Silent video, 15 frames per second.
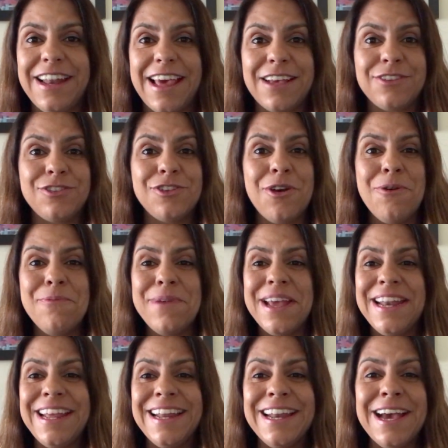like, so
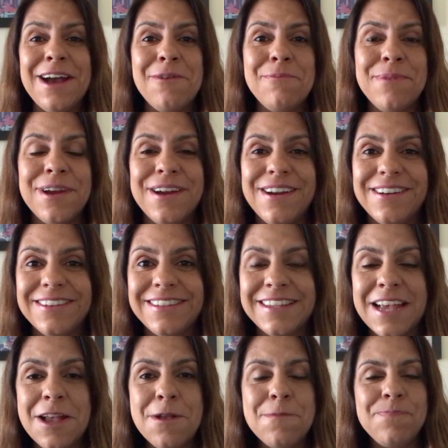many numbers.